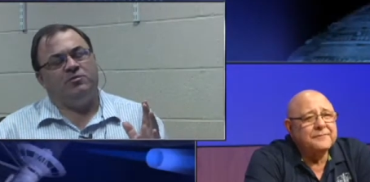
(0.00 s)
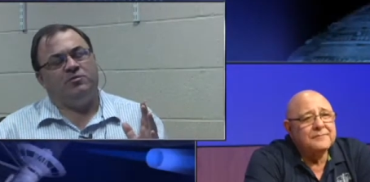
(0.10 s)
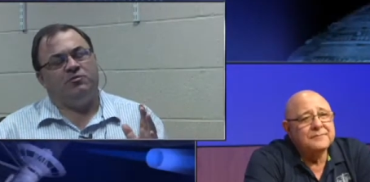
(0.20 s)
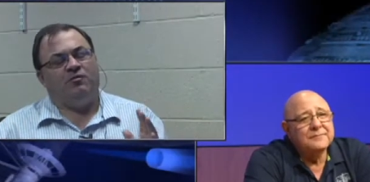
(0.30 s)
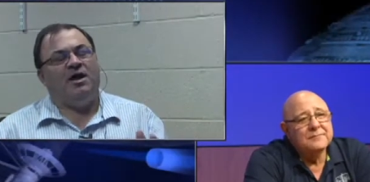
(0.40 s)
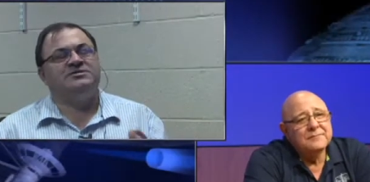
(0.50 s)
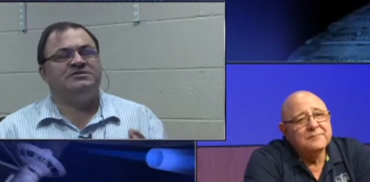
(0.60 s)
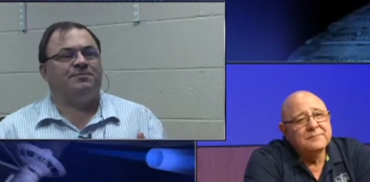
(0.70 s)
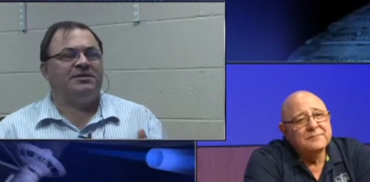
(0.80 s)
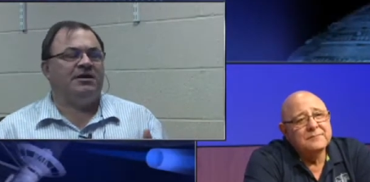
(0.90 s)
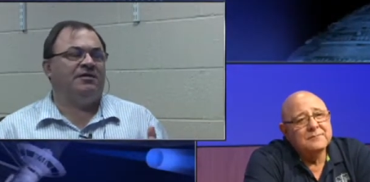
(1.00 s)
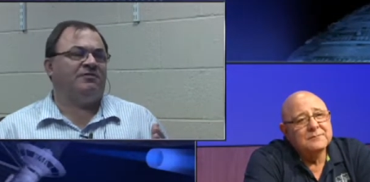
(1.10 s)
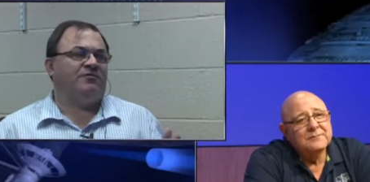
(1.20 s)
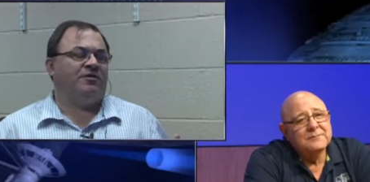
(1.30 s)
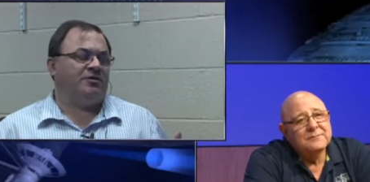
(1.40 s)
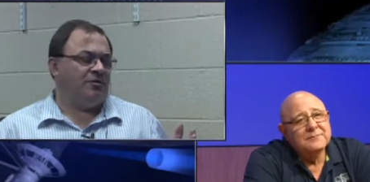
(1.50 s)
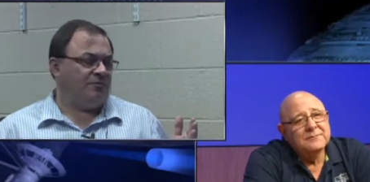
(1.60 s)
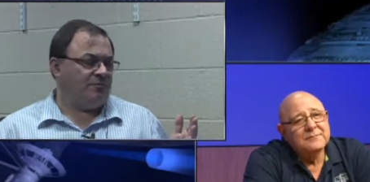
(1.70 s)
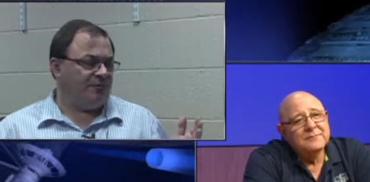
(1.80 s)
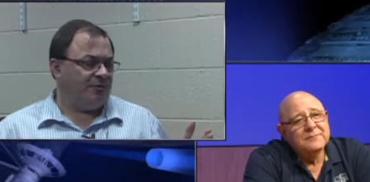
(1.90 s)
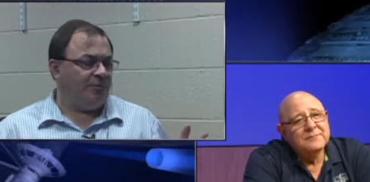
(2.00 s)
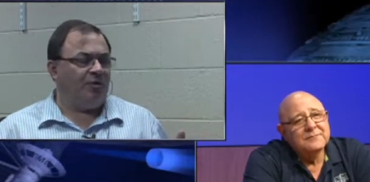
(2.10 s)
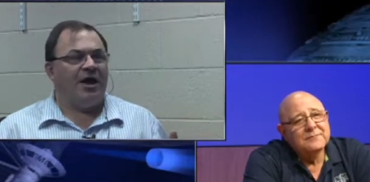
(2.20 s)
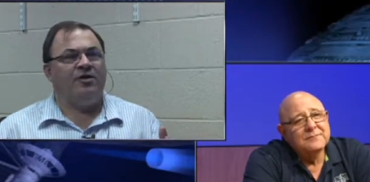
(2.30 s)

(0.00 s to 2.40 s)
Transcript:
Speaker 1: you're on something here that's very, you know, very important.